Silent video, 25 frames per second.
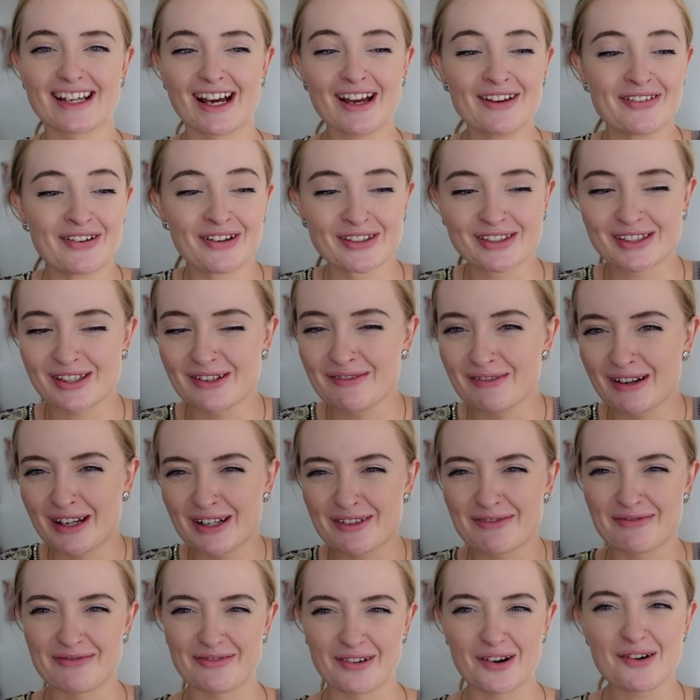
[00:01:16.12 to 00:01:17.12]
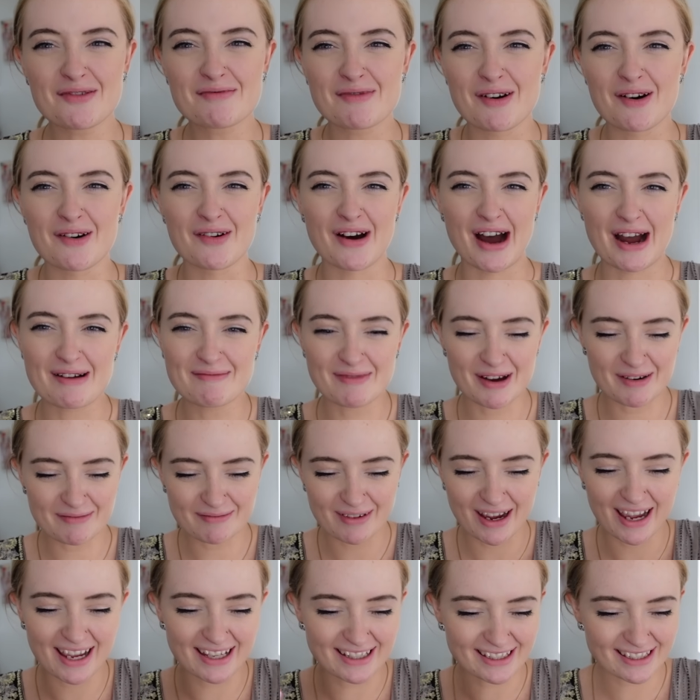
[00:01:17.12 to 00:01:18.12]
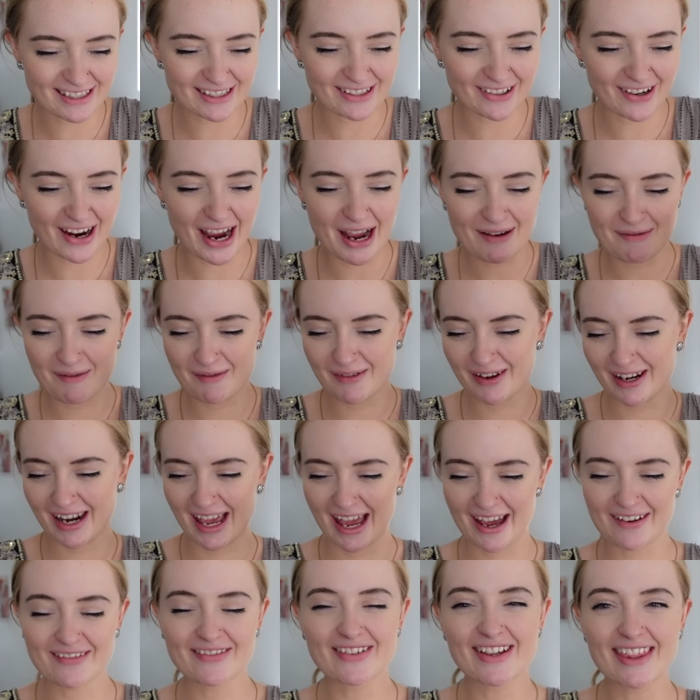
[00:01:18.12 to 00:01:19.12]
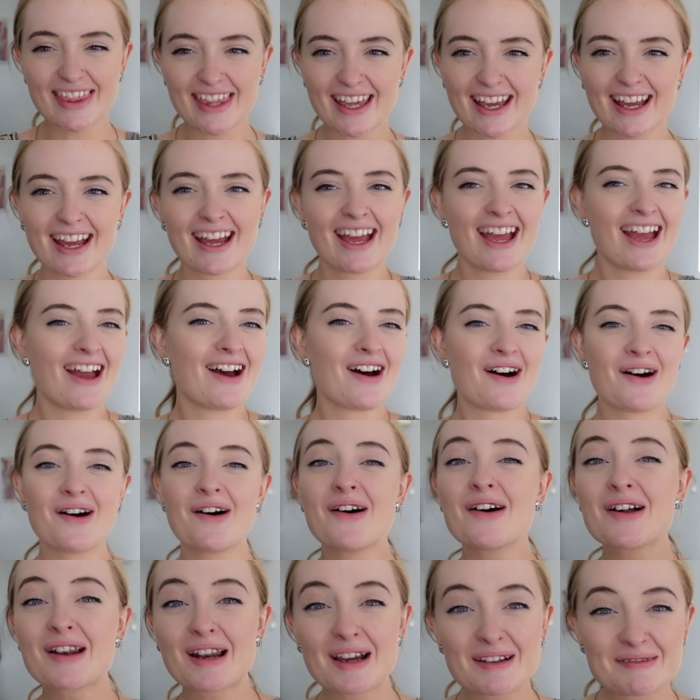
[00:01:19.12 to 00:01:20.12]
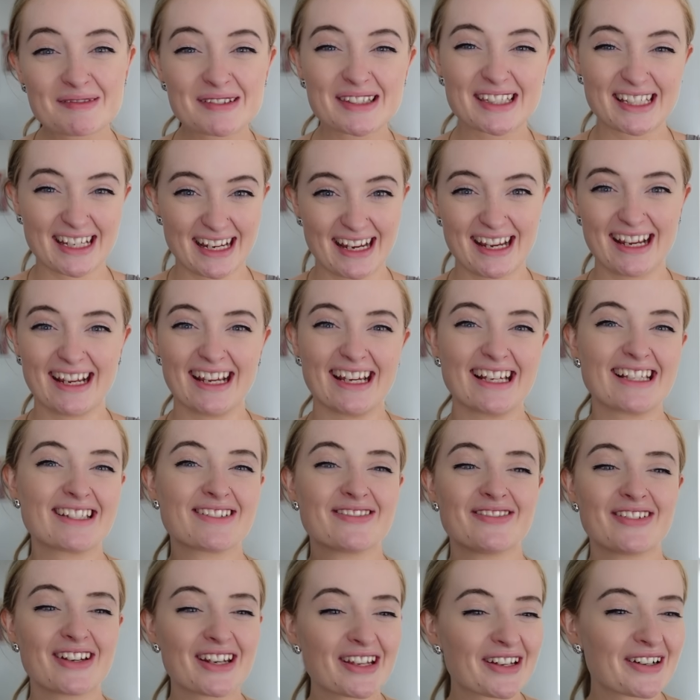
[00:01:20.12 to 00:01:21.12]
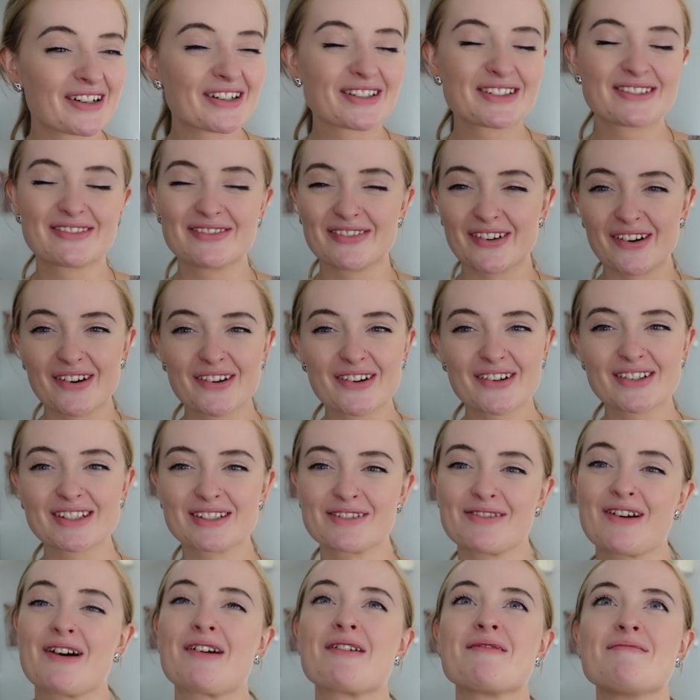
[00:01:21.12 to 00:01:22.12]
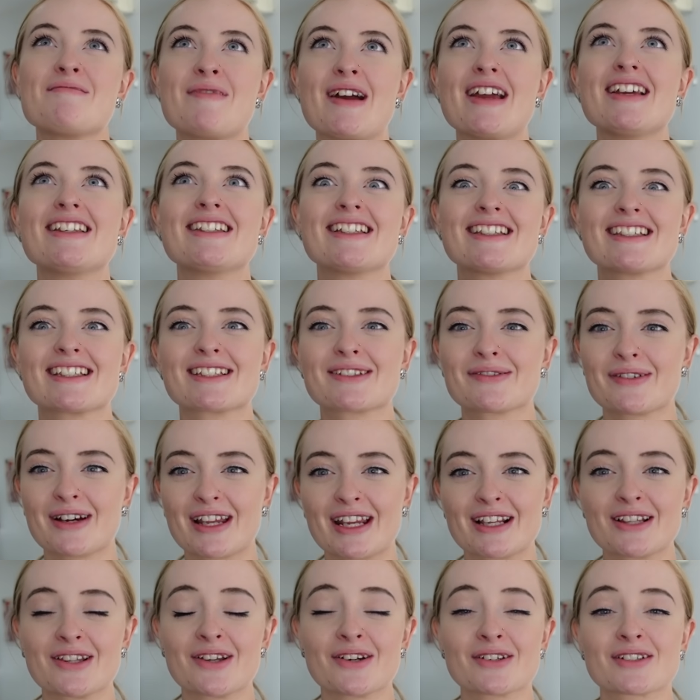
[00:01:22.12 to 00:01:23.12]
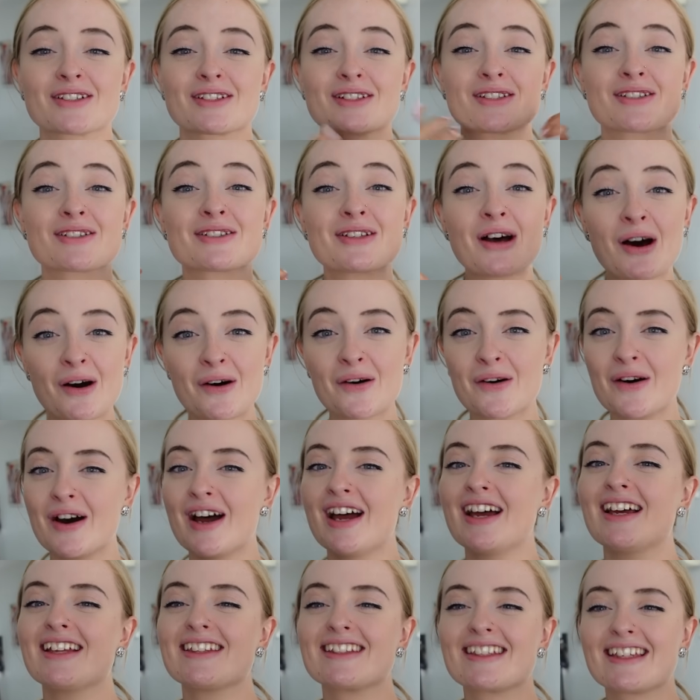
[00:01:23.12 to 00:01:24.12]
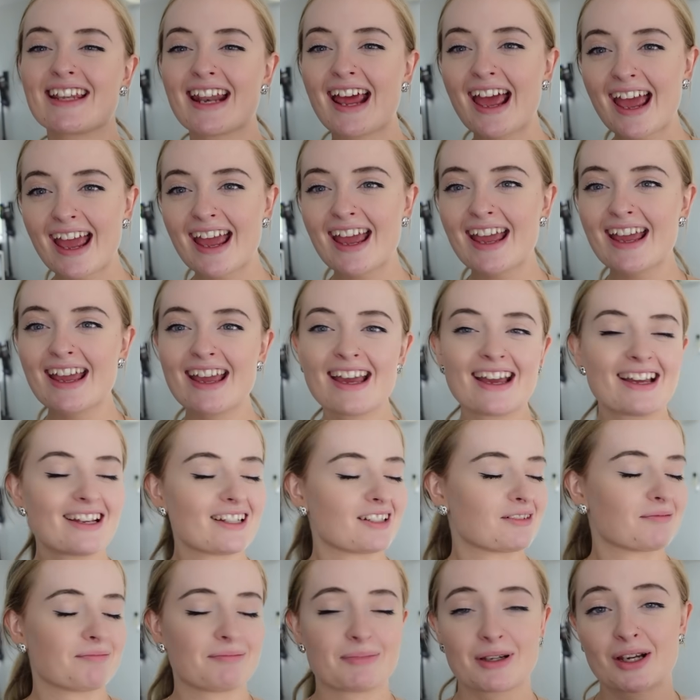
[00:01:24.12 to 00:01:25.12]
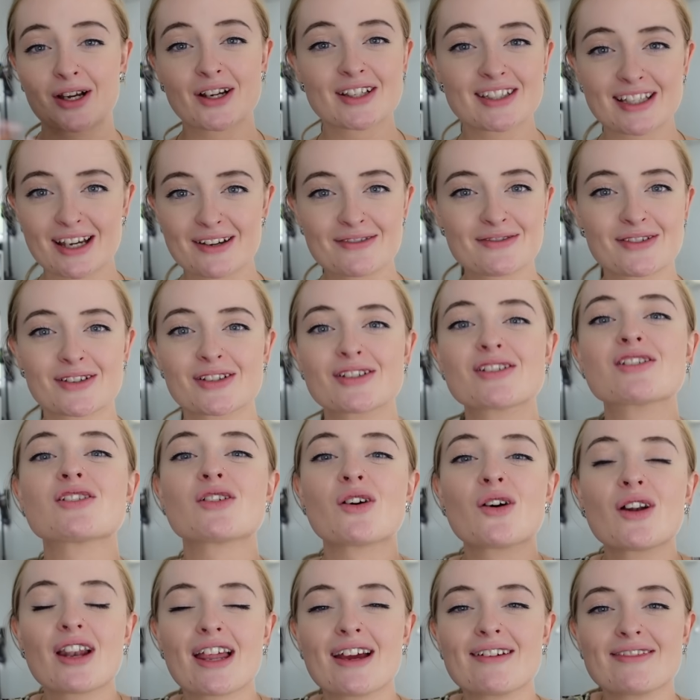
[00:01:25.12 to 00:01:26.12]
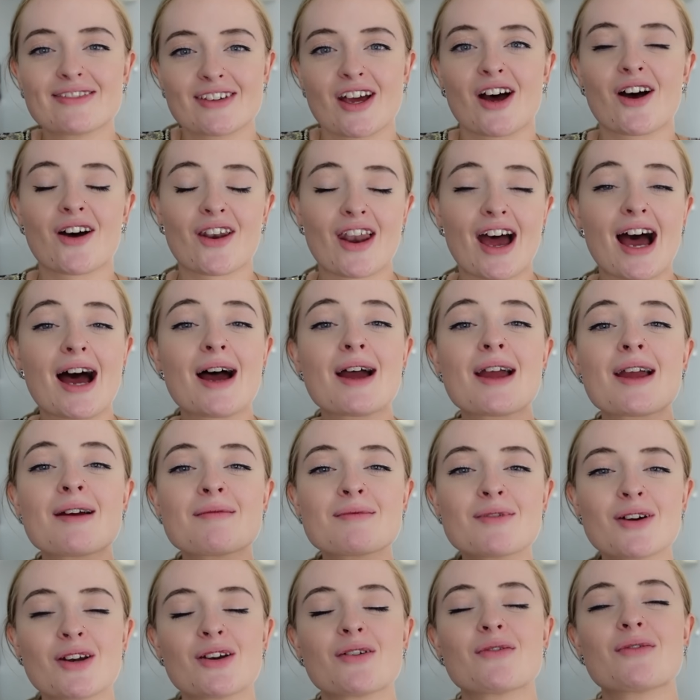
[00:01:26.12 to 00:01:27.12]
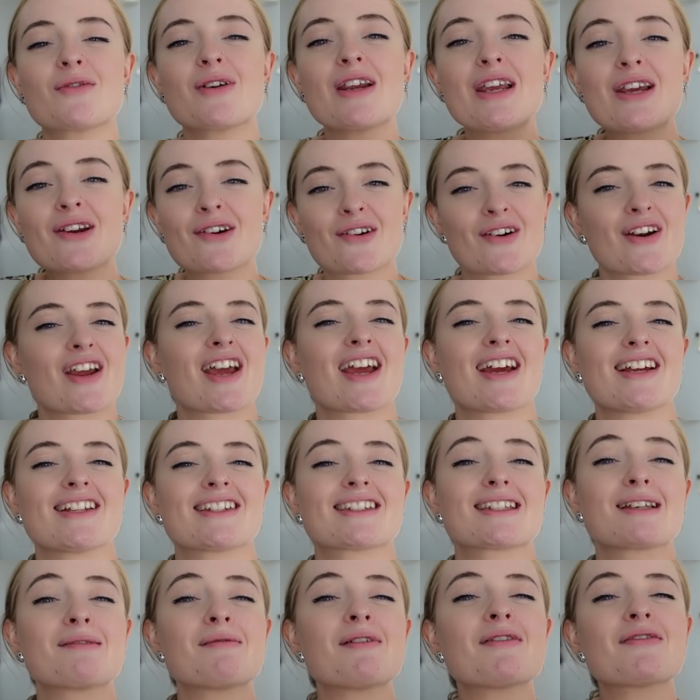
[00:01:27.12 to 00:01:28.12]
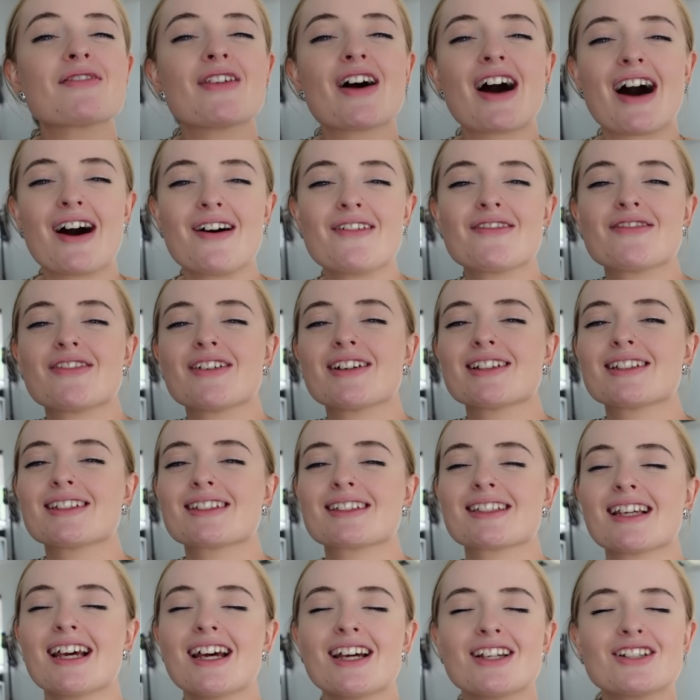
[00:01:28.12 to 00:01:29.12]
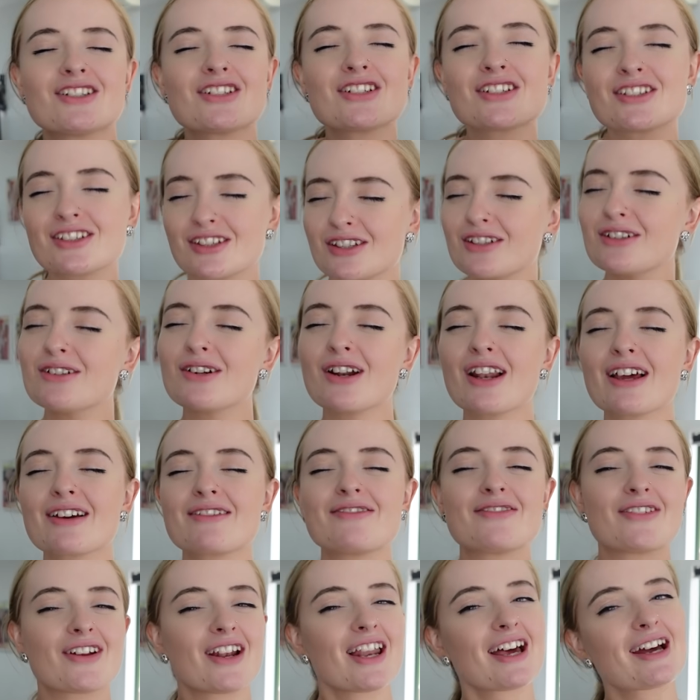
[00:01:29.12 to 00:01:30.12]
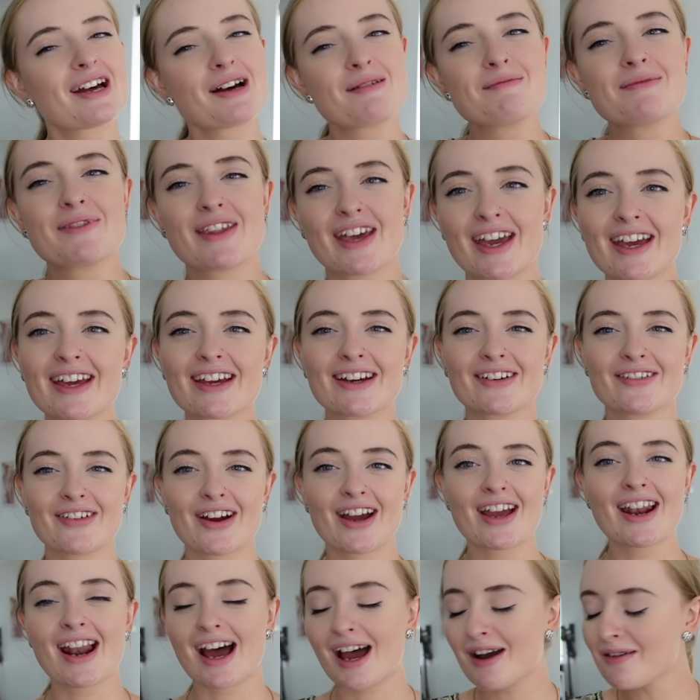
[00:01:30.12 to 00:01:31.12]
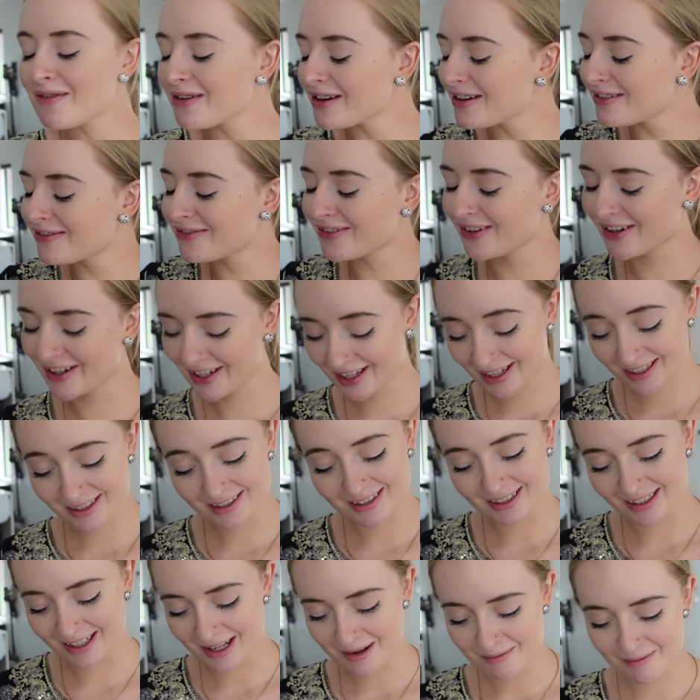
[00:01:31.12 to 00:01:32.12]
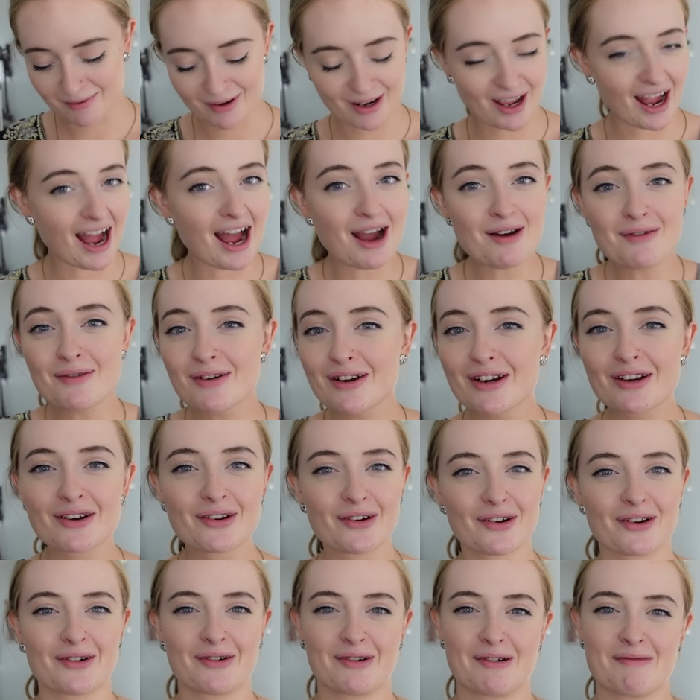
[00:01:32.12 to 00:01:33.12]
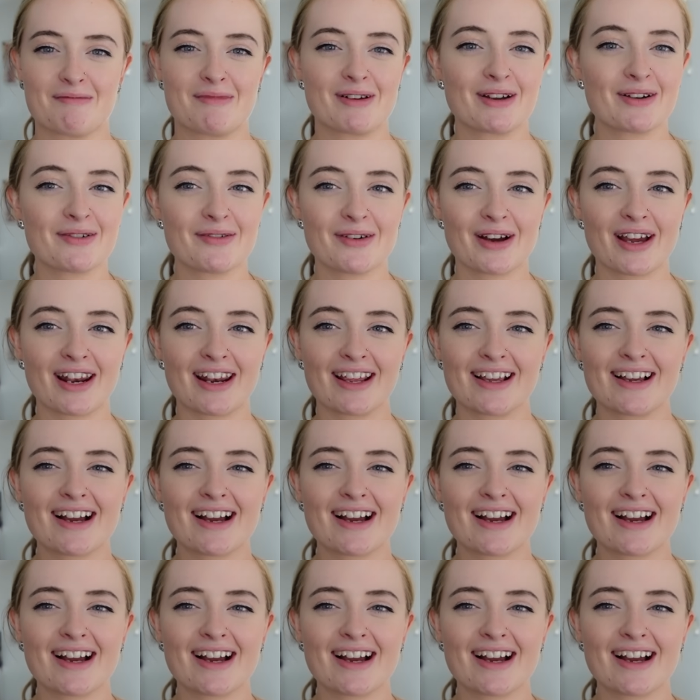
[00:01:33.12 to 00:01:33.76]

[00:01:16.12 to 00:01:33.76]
I feel so much FOMO. I'm on my Instagram, I'm on everything. All I'm seeing is videos, photos of how amazing this wedding looks. So today, because I feel so left out, I am going to recreate some of the outfits just to, like, feel like I'm there, right? I want to feel like a celebrity. I want to go to a big wedding.